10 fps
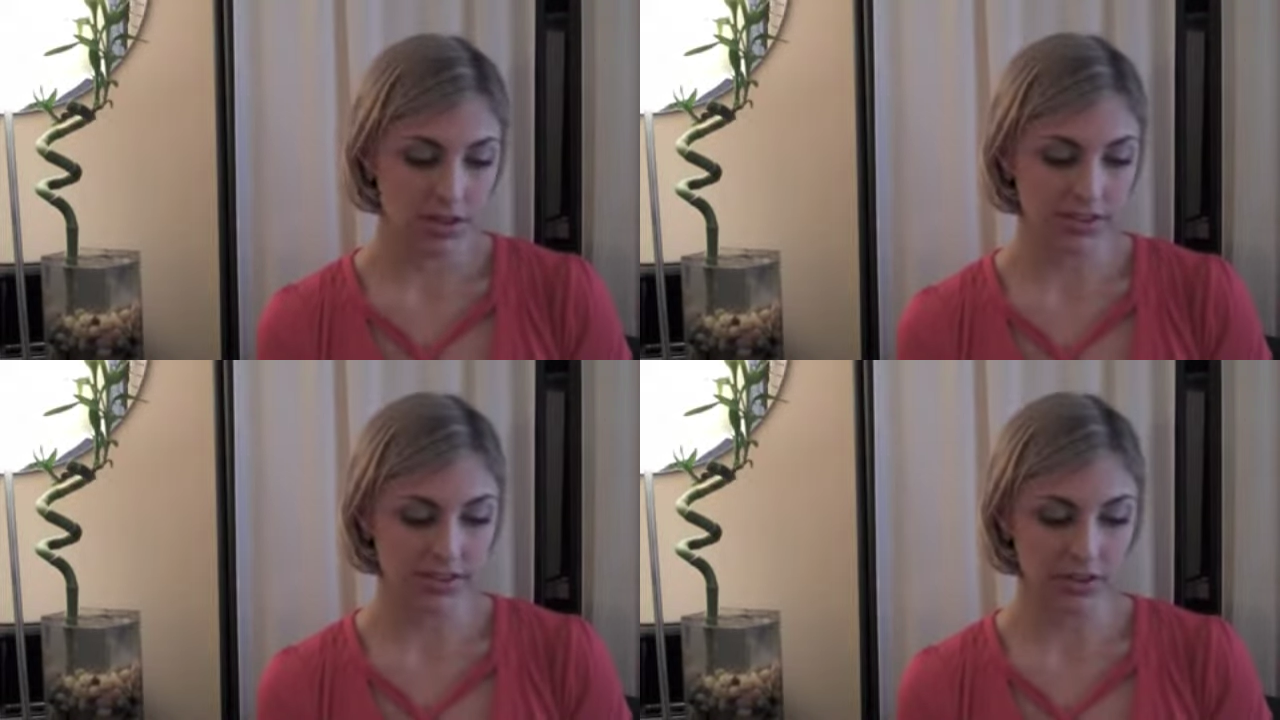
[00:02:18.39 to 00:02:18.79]

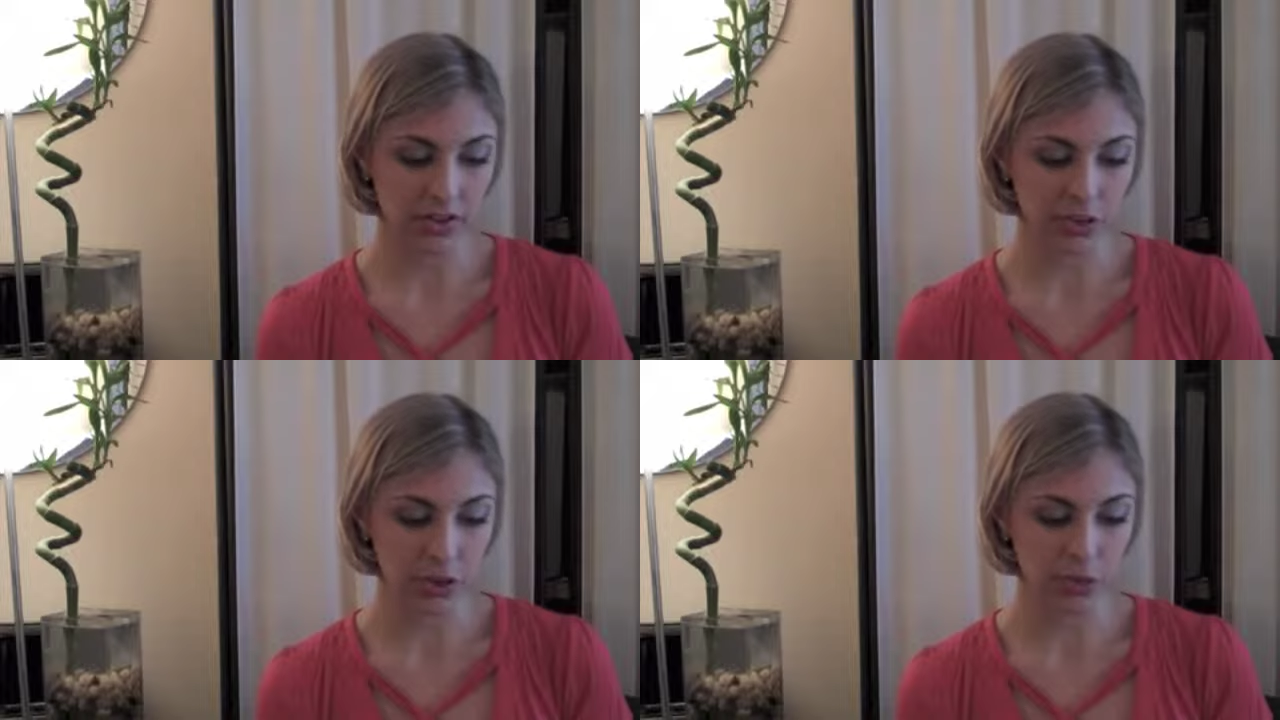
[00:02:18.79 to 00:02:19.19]
The
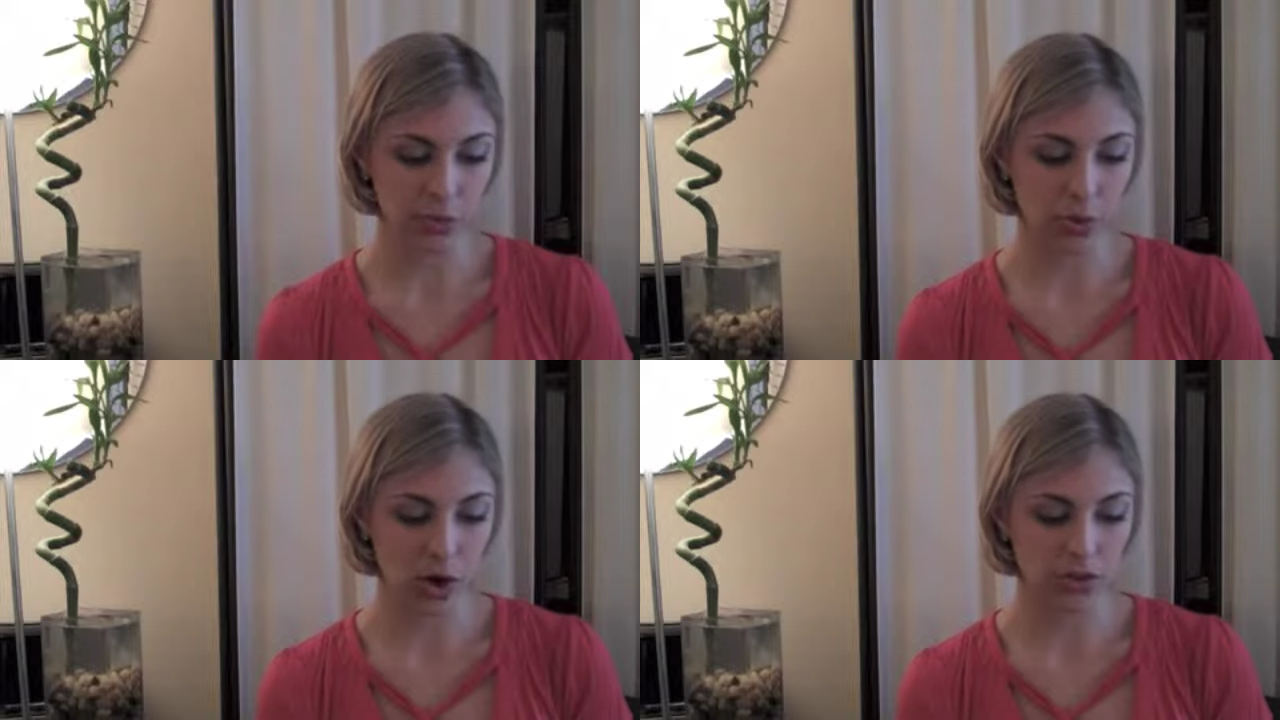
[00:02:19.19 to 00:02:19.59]
celiac
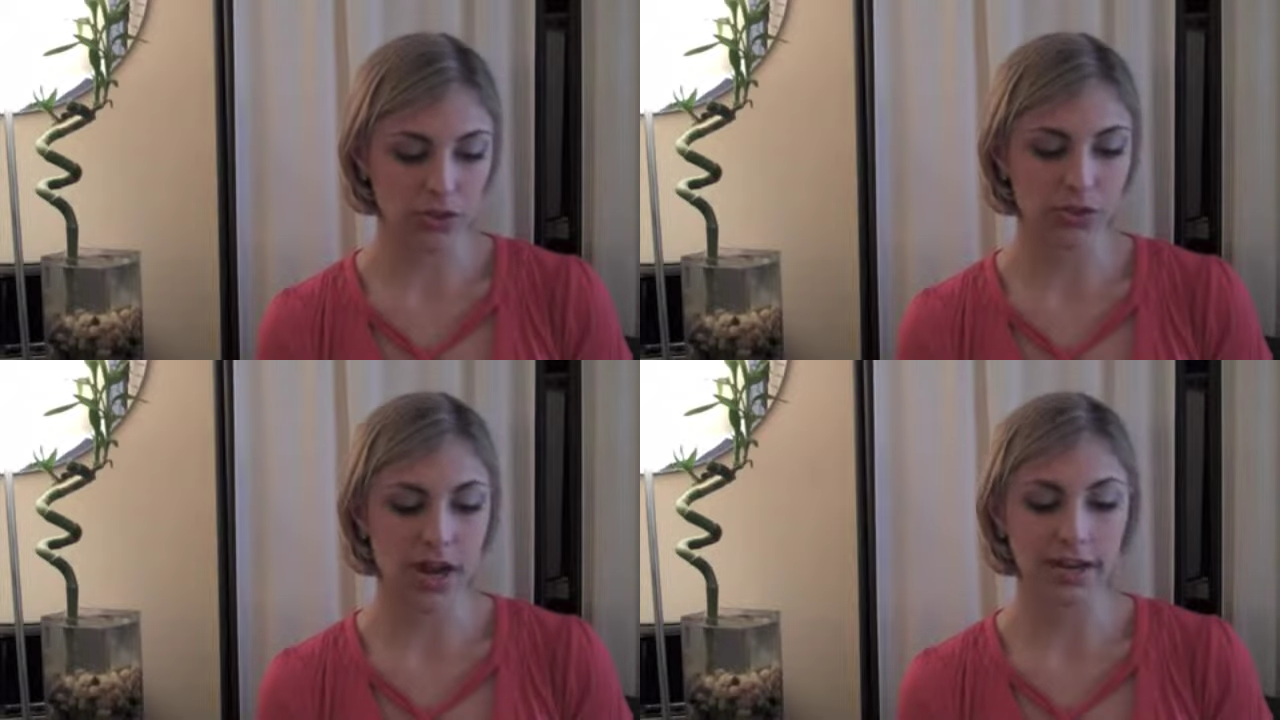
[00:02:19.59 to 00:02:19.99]
children were
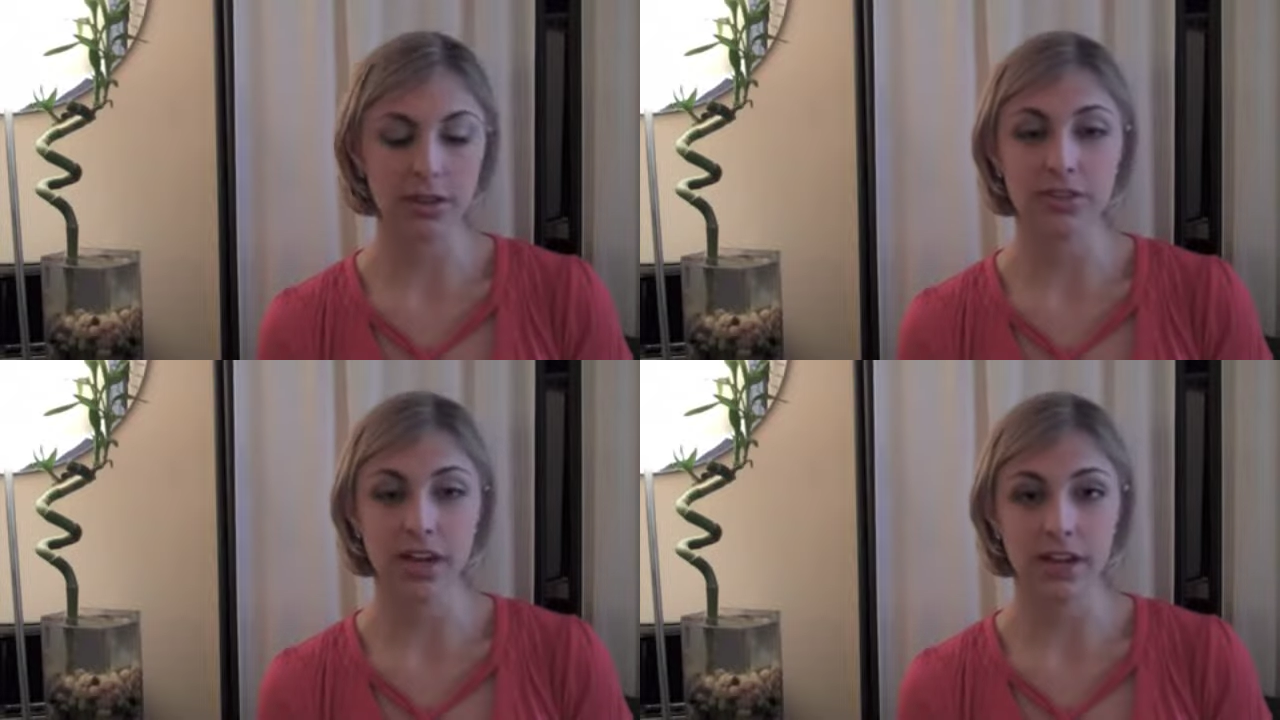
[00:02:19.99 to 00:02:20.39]
also
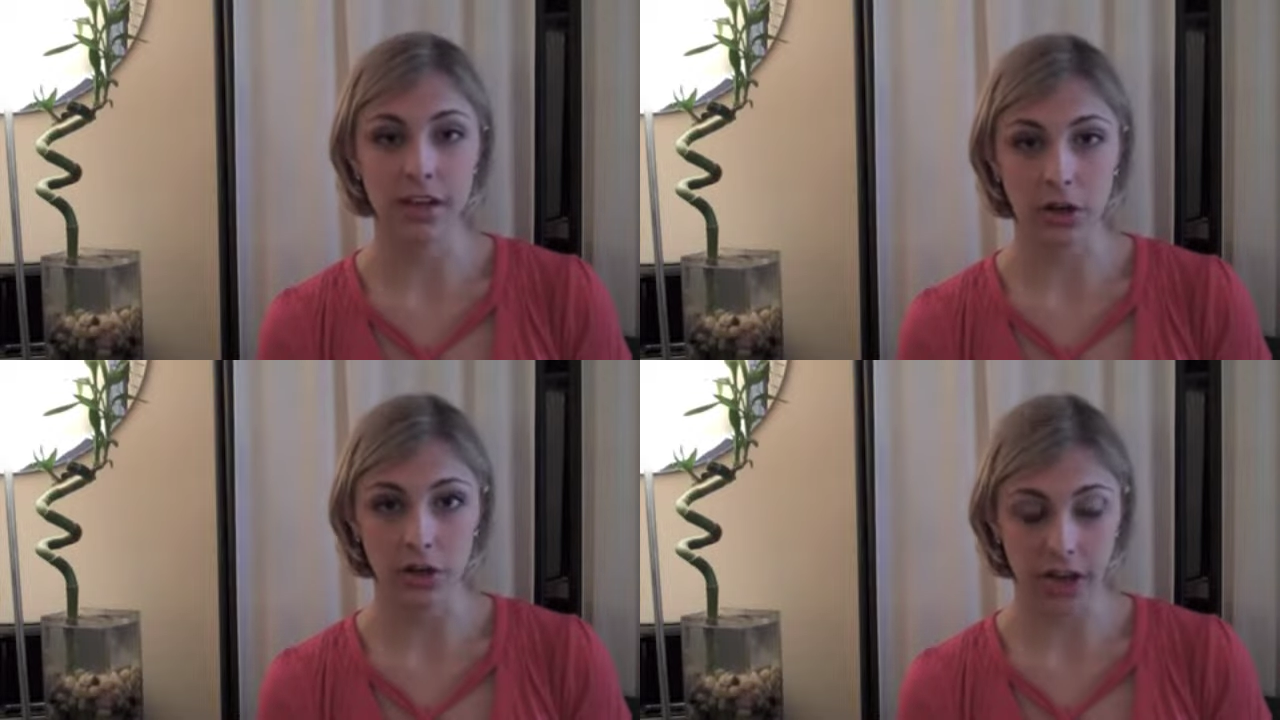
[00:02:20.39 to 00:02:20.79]
diagnosed at a
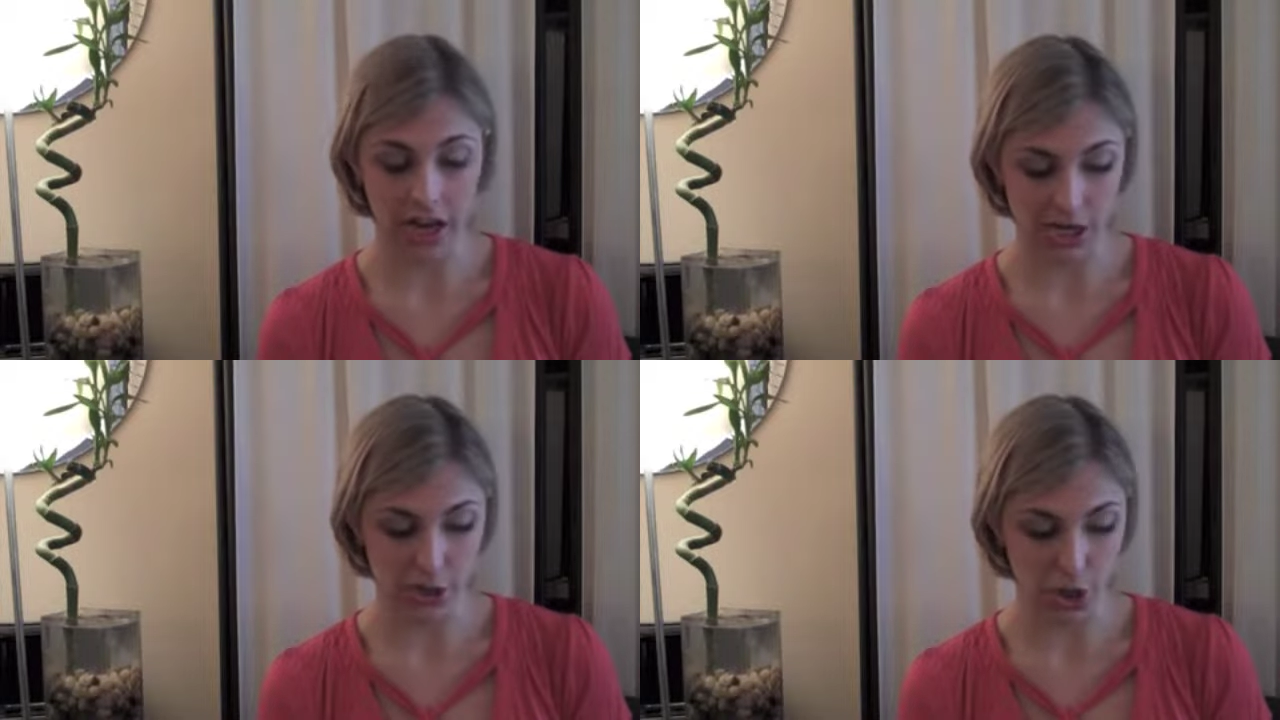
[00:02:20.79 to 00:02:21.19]
younger age